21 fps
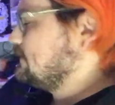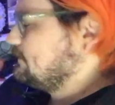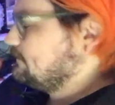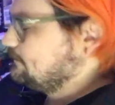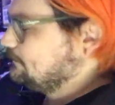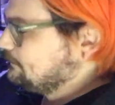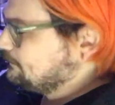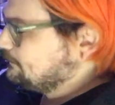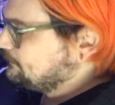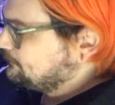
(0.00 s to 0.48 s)

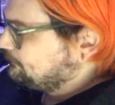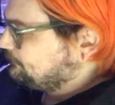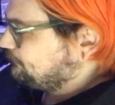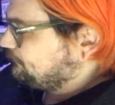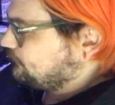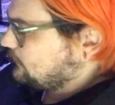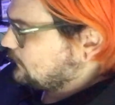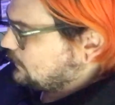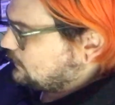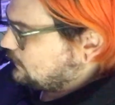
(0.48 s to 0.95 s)
and
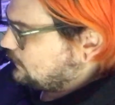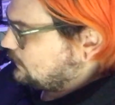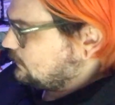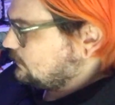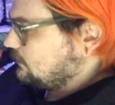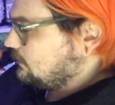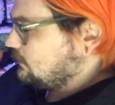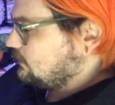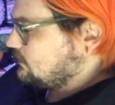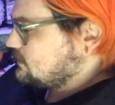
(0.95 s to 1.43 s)
I like
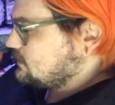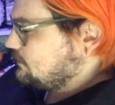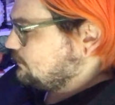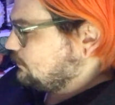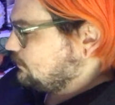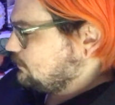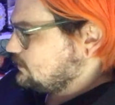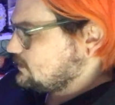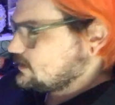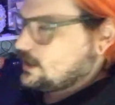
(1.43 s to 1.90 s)
a lot of
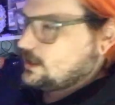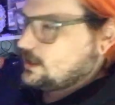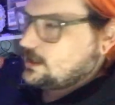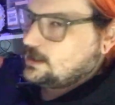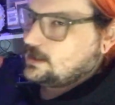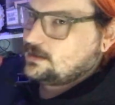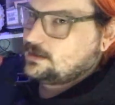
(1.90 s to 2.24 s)
similar design.